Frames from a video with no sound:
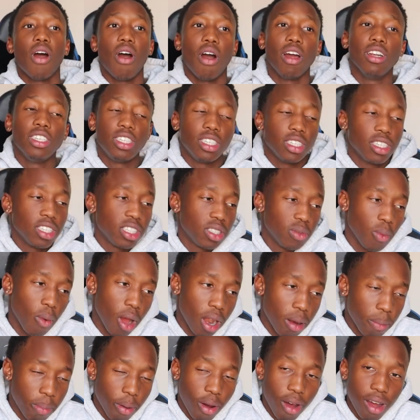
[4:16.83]
on just
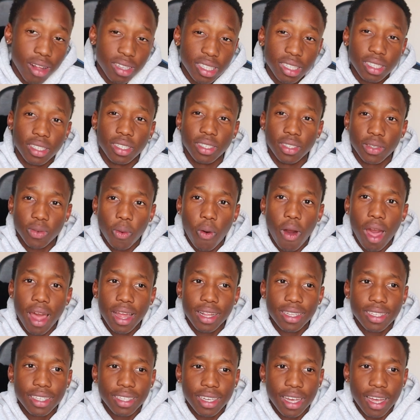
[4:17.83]
one part is
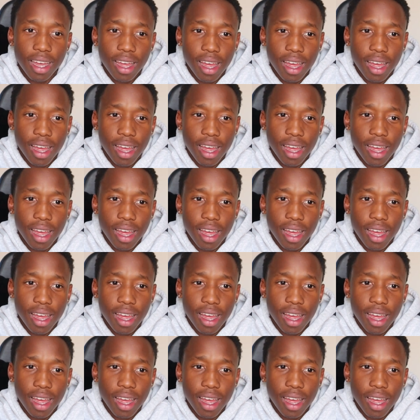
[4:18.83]
quite,